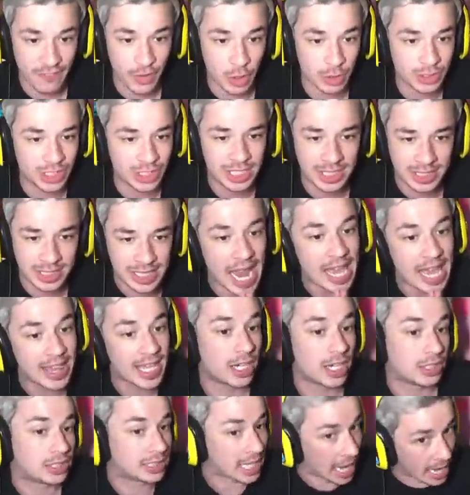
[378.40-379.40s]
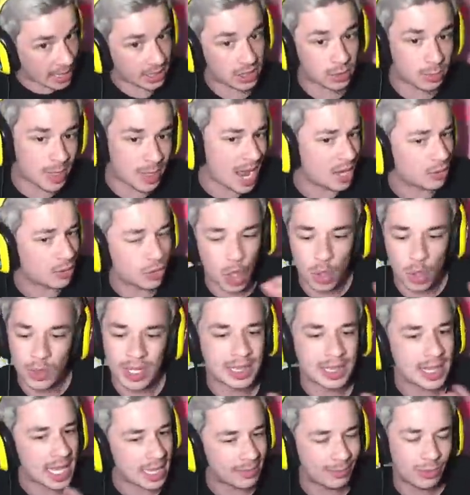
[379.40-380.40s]
fuel, just stay there, dance around. Don't
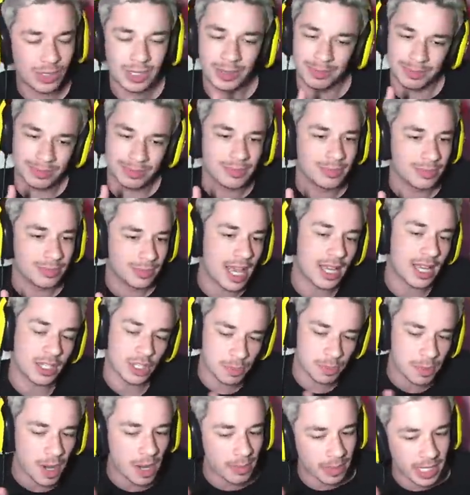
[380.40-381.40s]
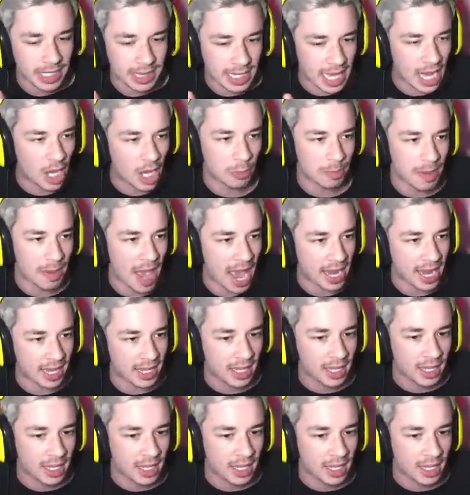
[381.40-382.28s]
get that, well, yeah, you probably get the health pack.